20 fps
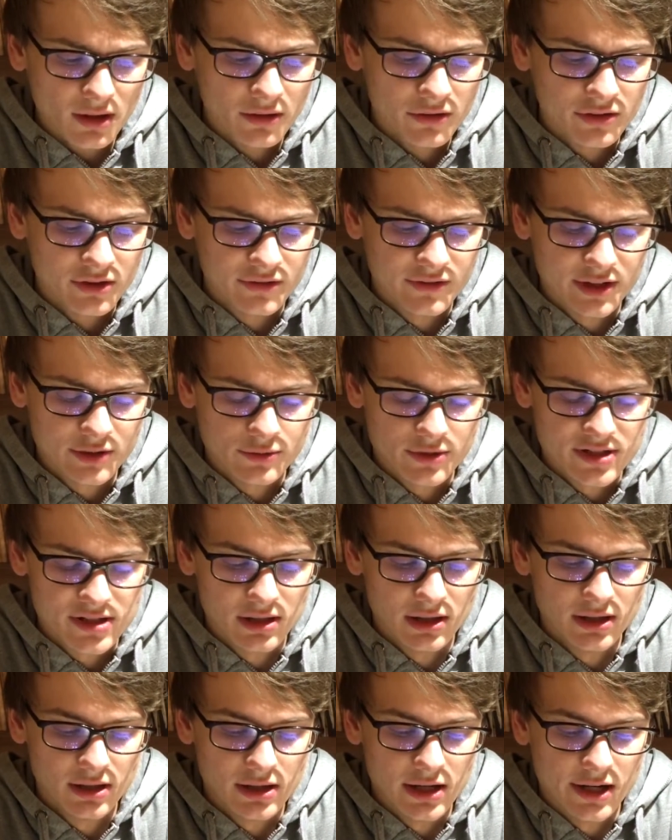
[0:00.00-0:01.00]
So that was a
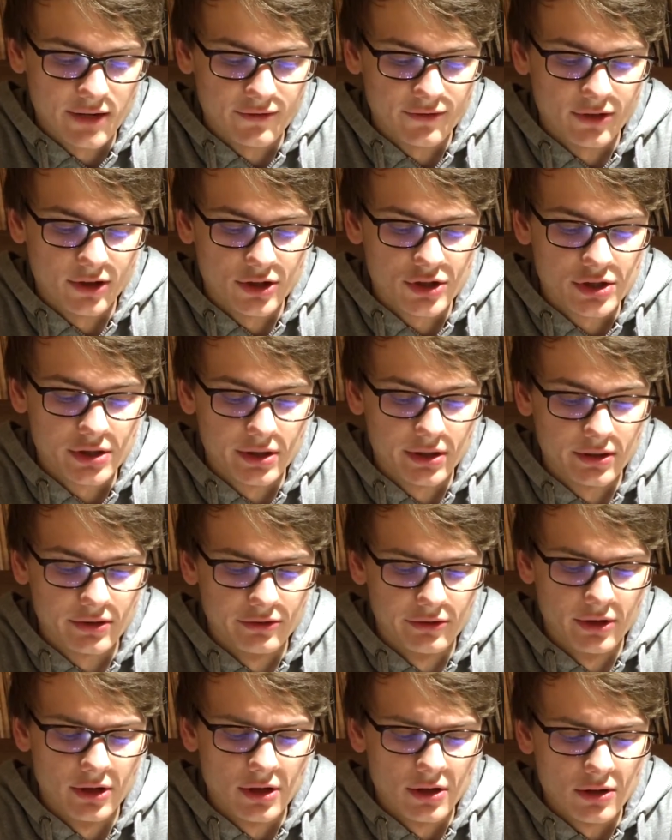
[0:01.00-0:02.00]
little unfortunate.
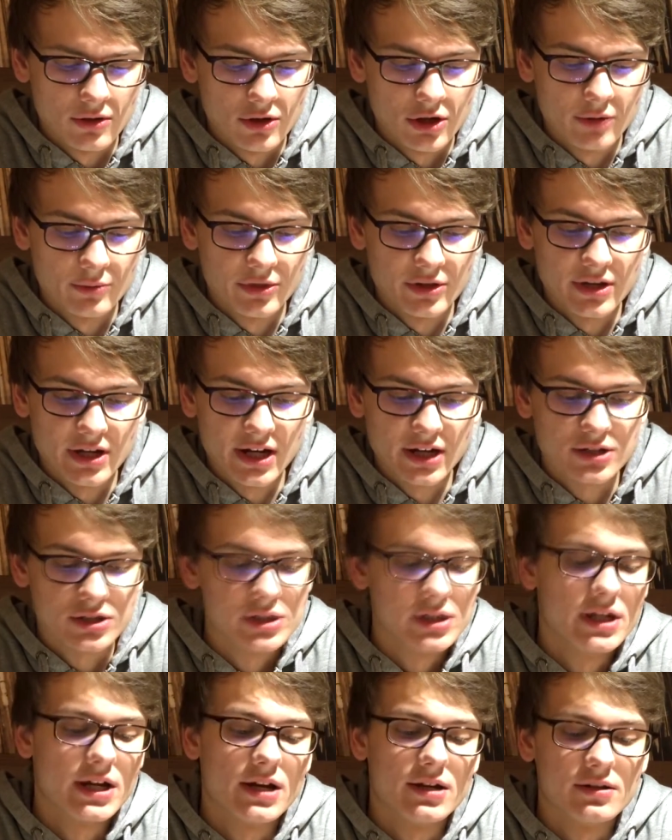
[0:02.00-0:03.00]
Robin
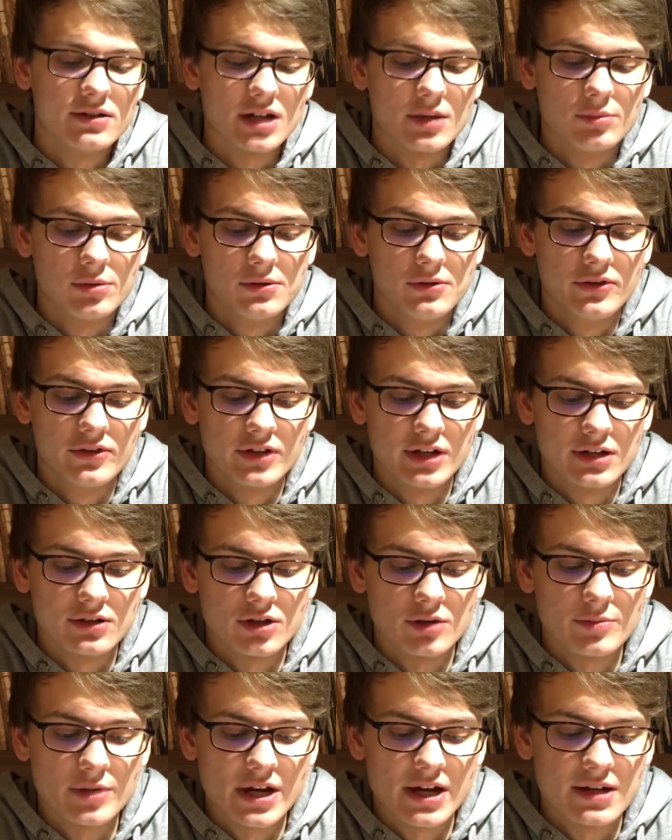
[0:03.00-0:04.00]
actually ended up losing in
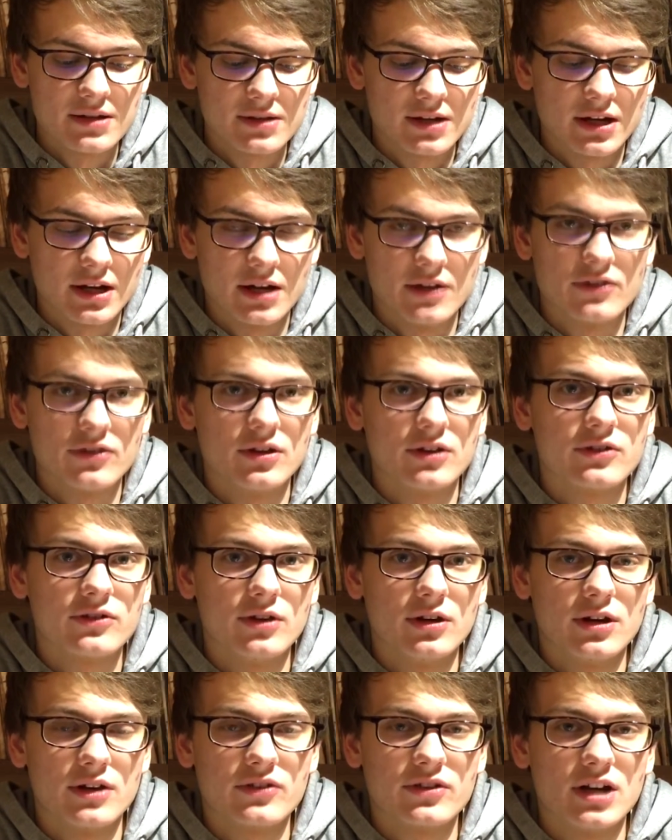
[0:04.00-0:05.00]
top 8 against the
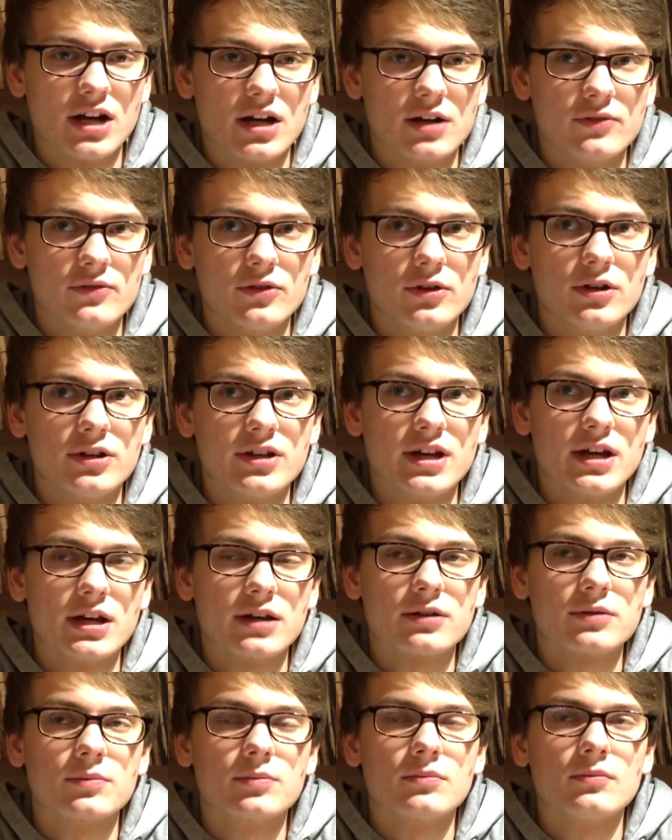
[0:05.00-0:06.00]
Xenia's Gardevoir deck.
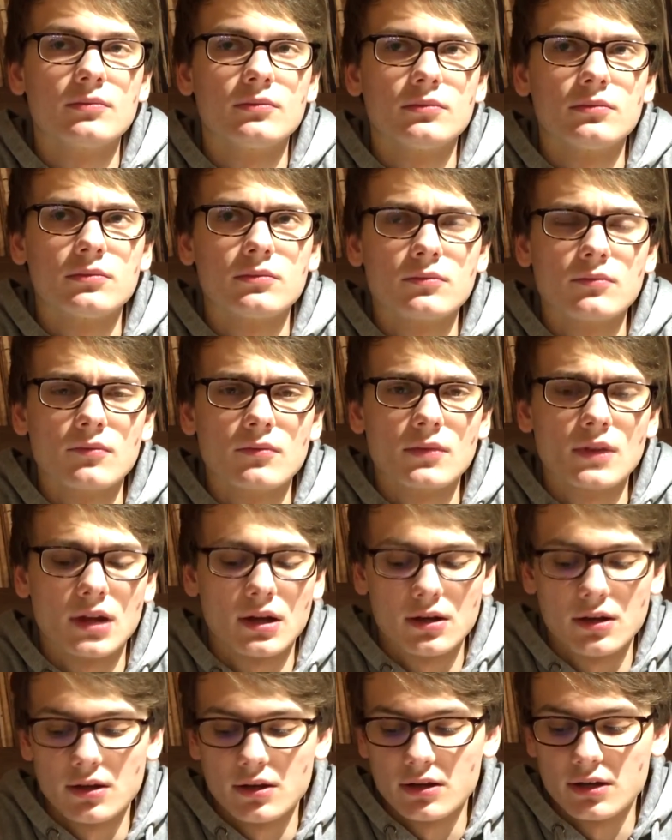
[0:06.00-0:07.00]

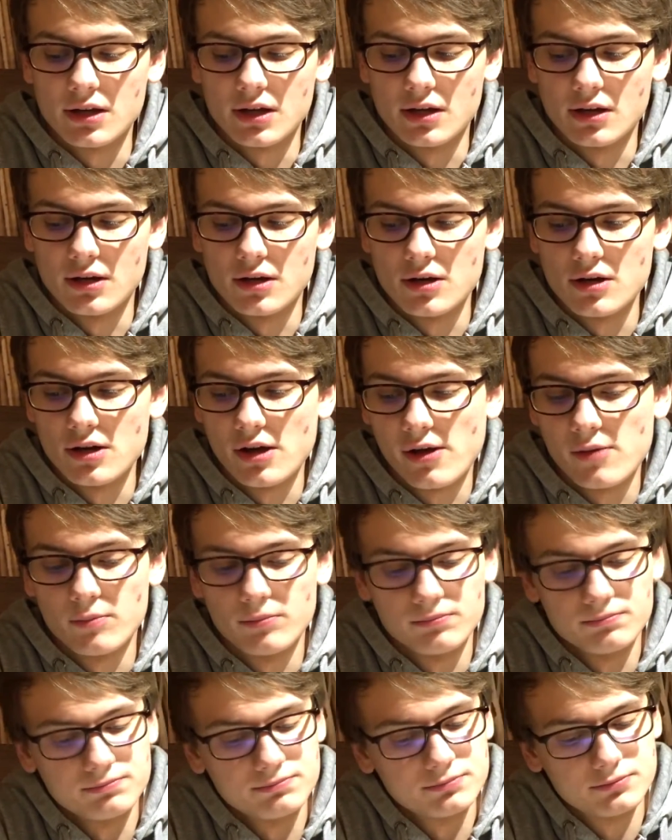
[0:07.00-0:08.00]
Yeah,
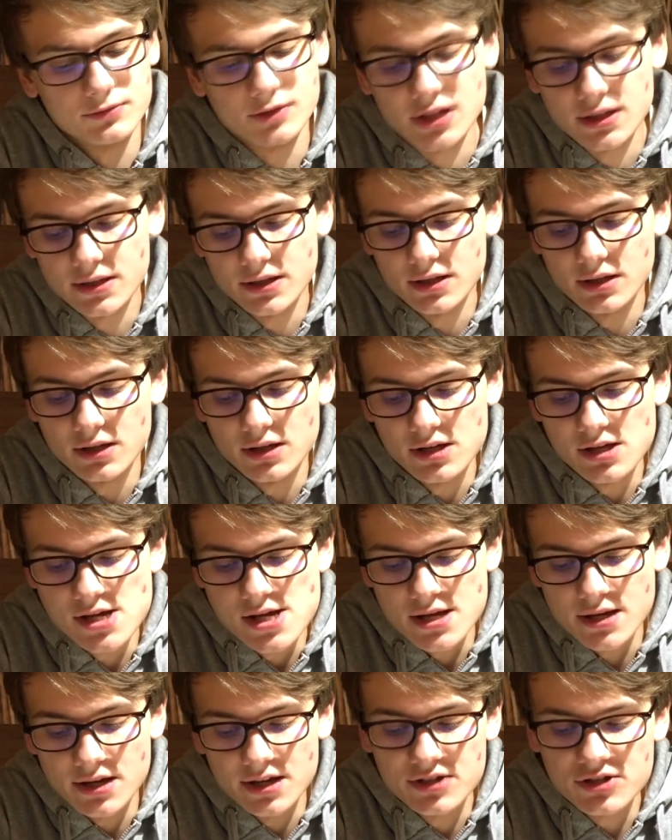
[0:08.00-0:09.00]

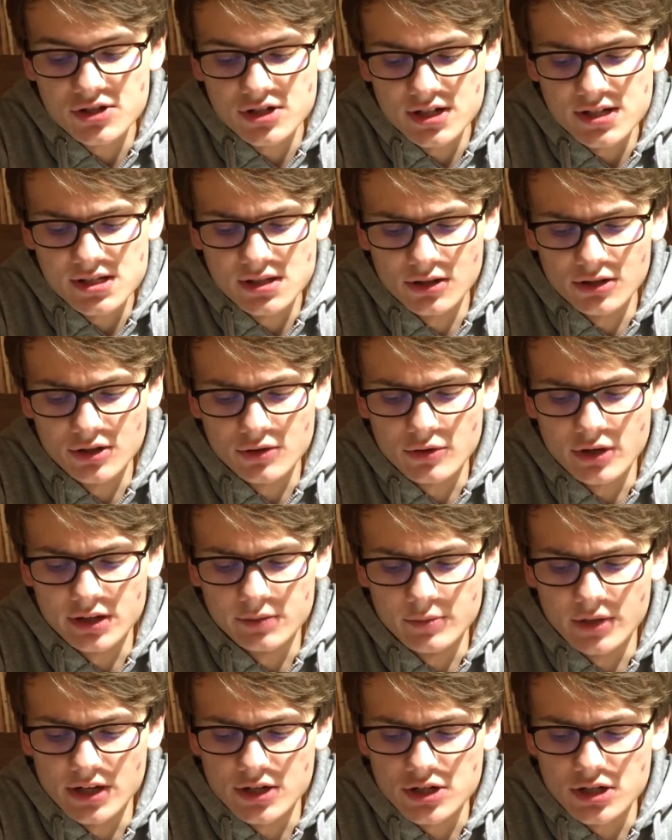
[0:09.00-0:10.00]
it's just not a great
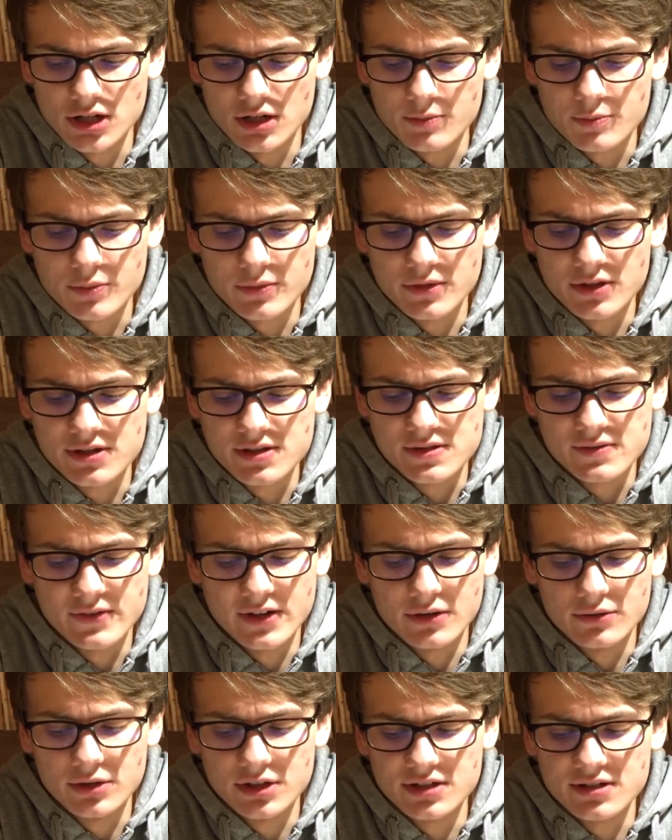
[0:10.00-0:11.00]
matchup, it's
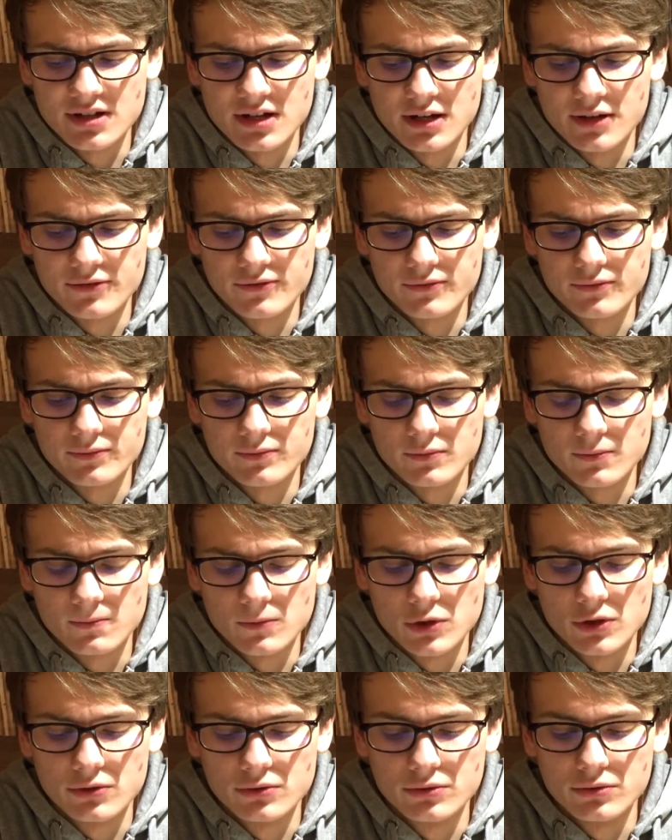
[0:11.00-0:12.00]
very tough.
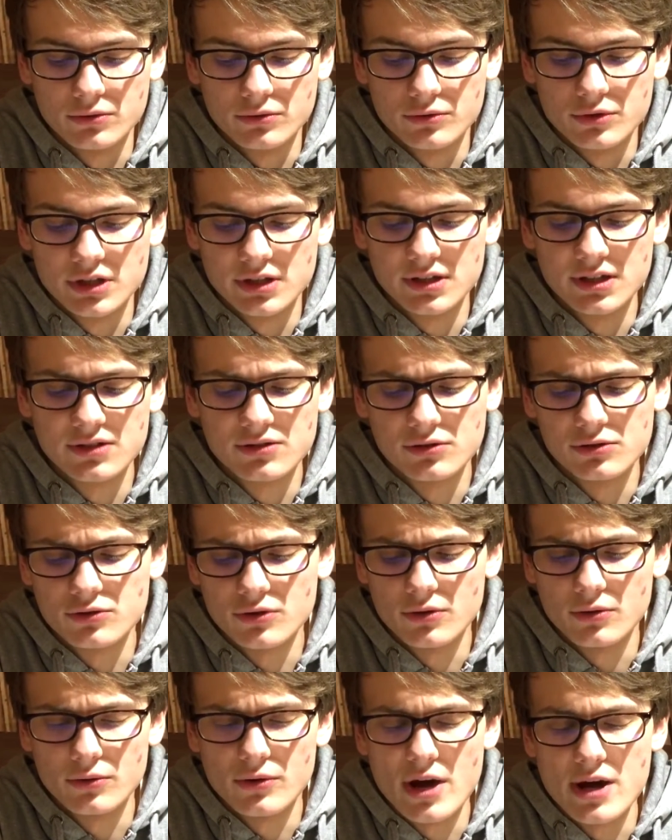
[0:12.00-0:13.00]
You need to
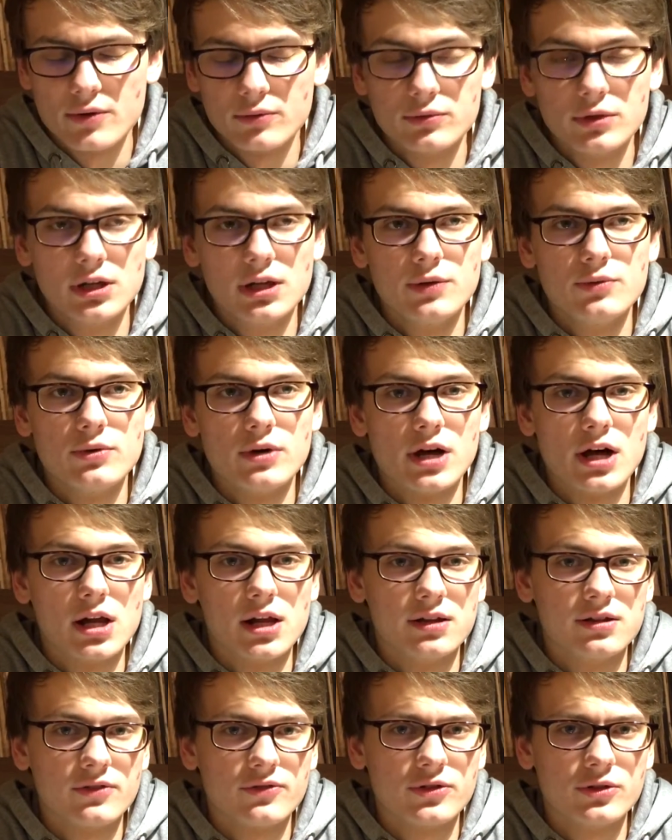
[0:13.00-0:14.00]
draw really well,
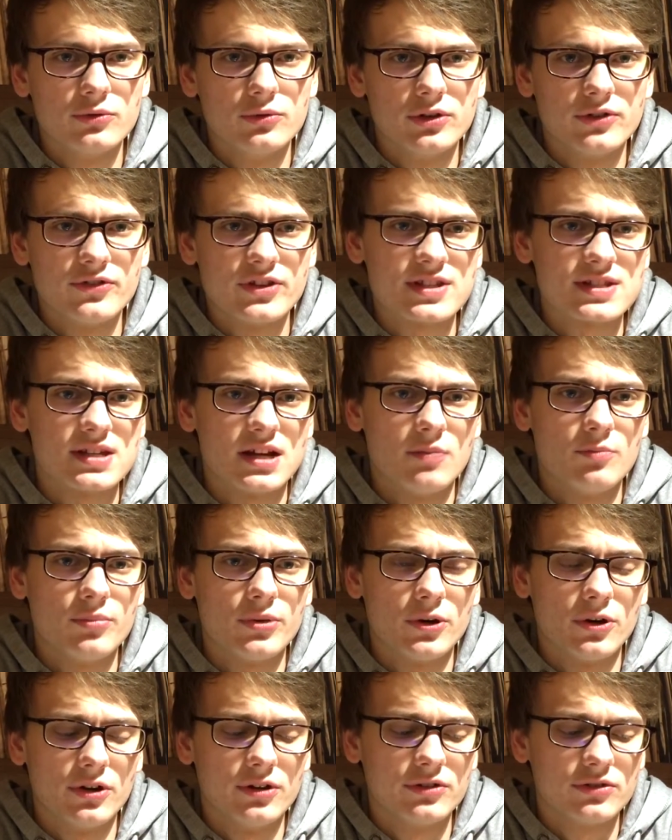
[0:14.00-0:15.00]
and if you whiff at some
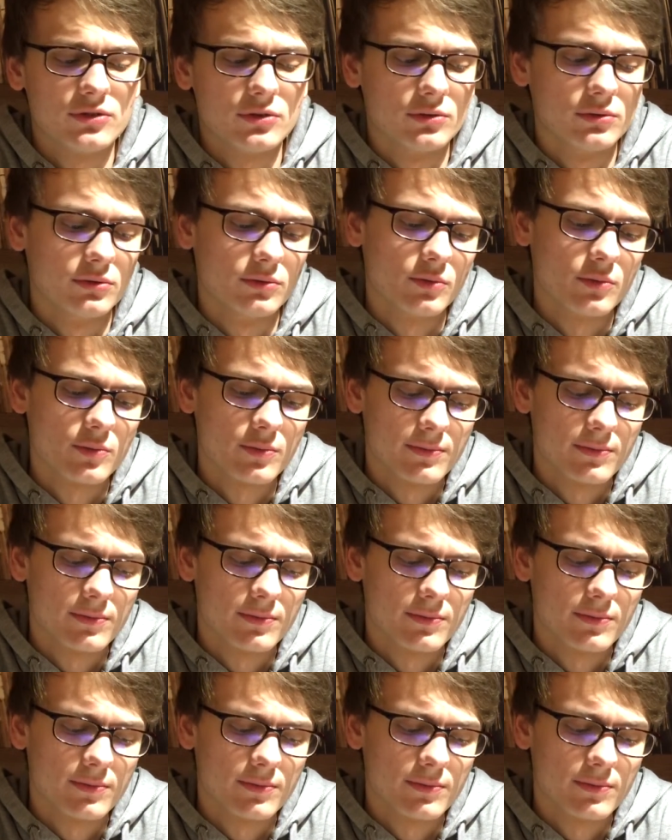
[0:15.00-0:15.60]
point, you